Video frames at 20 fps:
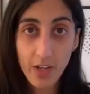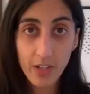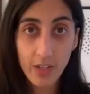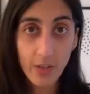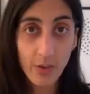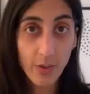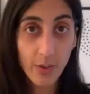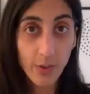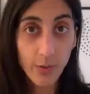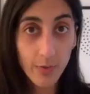
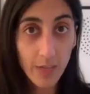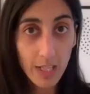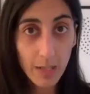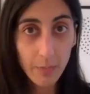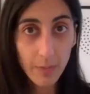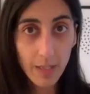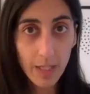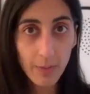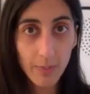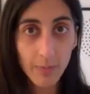further
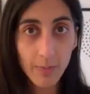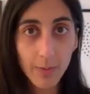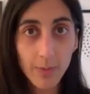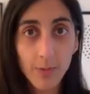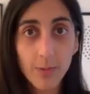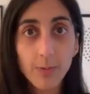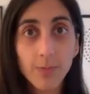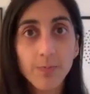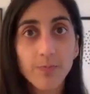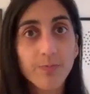3
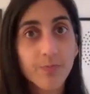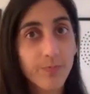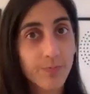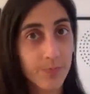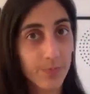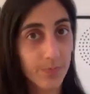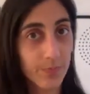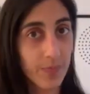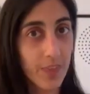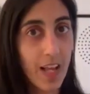people,
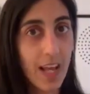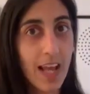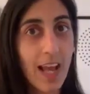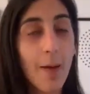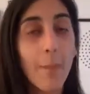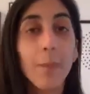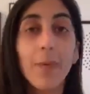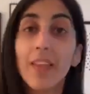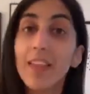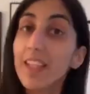
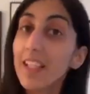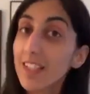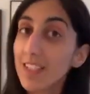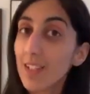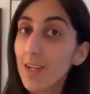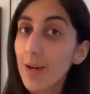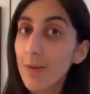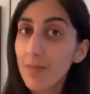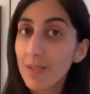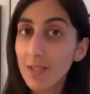but
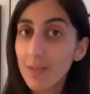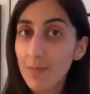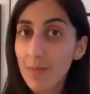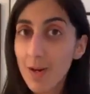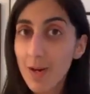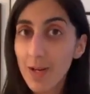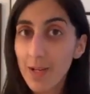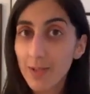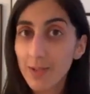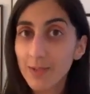this time
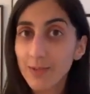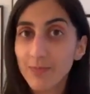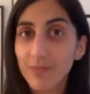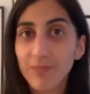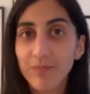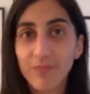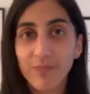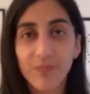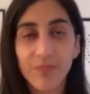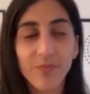
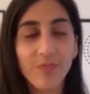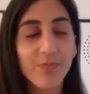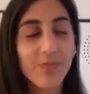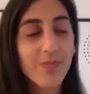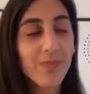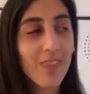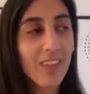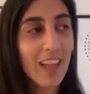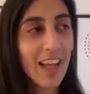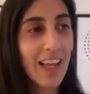smile.
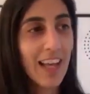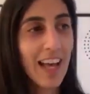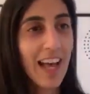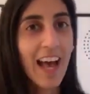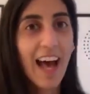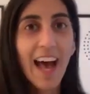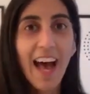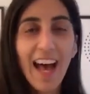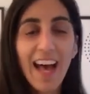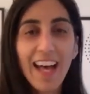
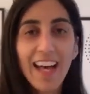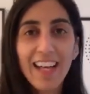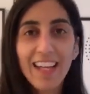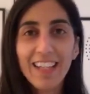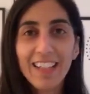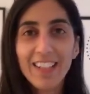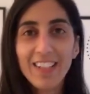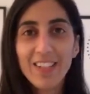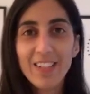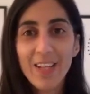
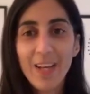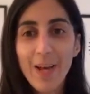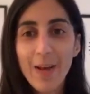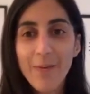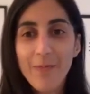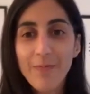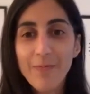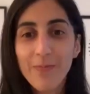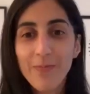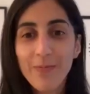And
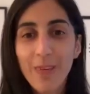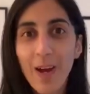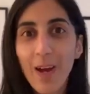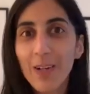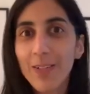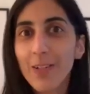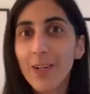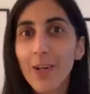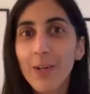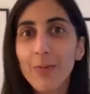
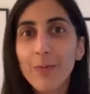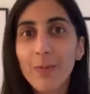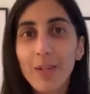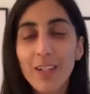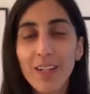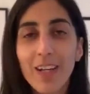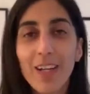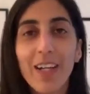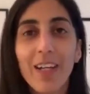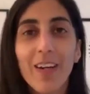I know
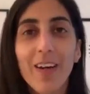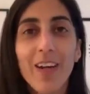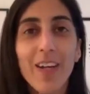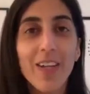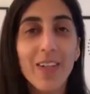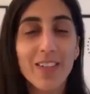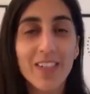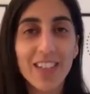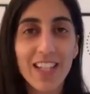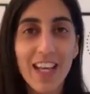when
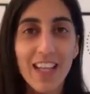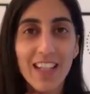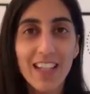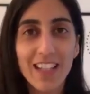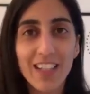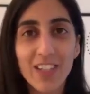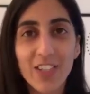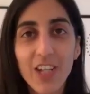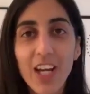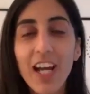I set
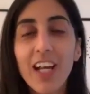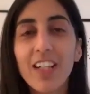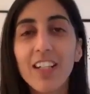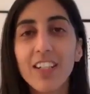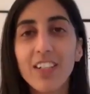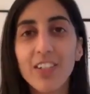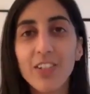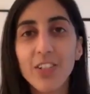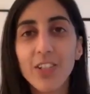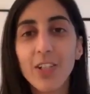this
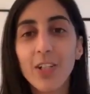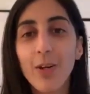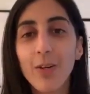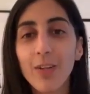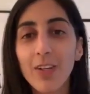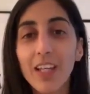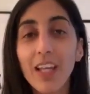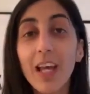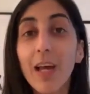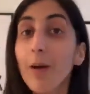challenge,
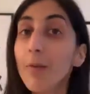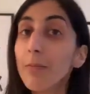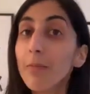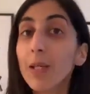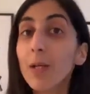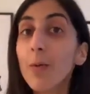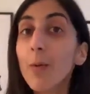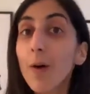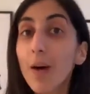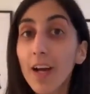it can
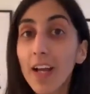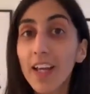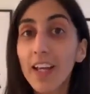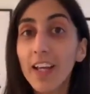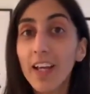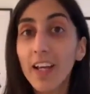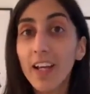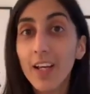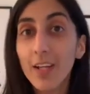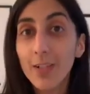be quite
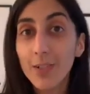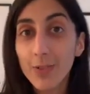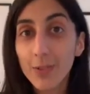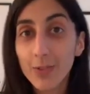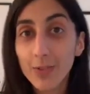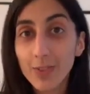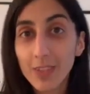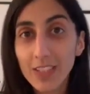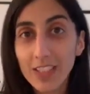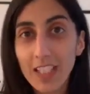
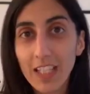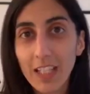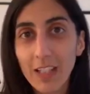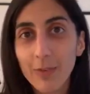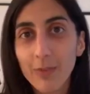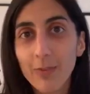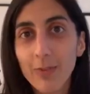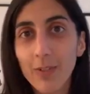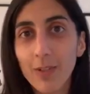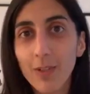
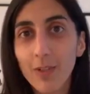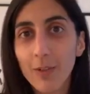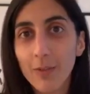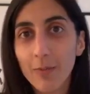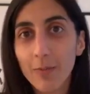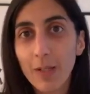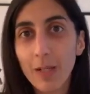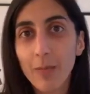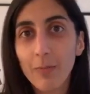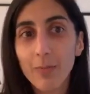daunting for a lot
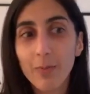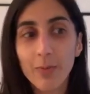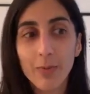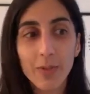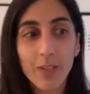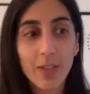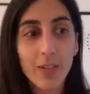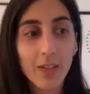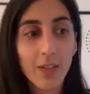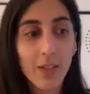of people,